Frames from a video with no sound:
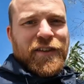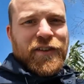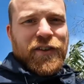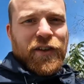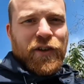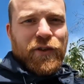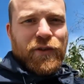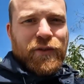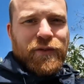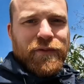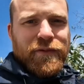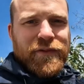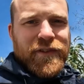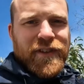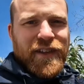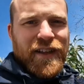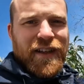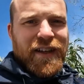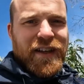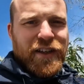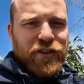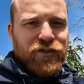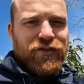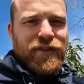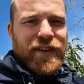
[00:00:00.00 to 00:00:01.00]
solves
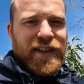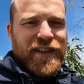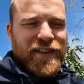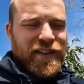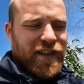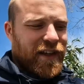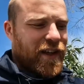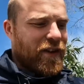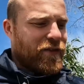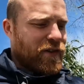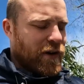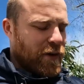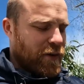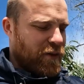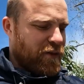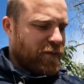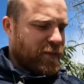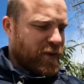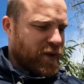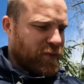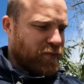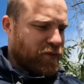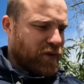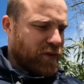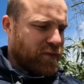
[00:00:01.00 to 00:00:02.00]
literally zero of
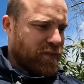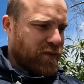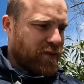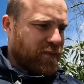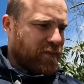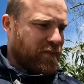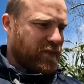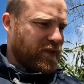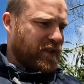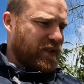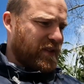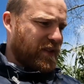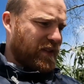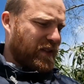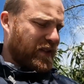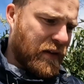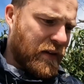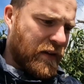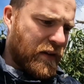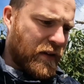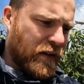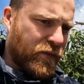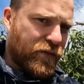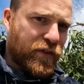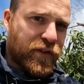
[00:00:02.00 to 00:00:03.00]
my problems.
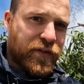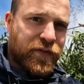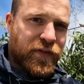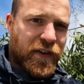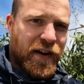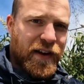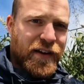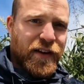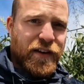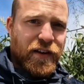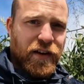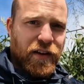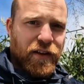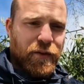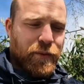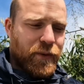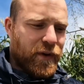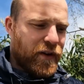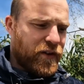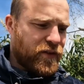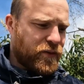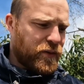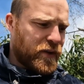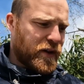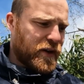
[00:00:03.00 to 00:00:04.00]
I've just found another
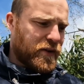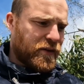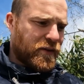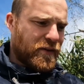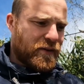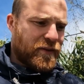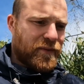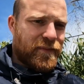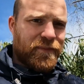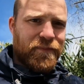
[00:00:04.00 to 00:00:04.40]
one as well.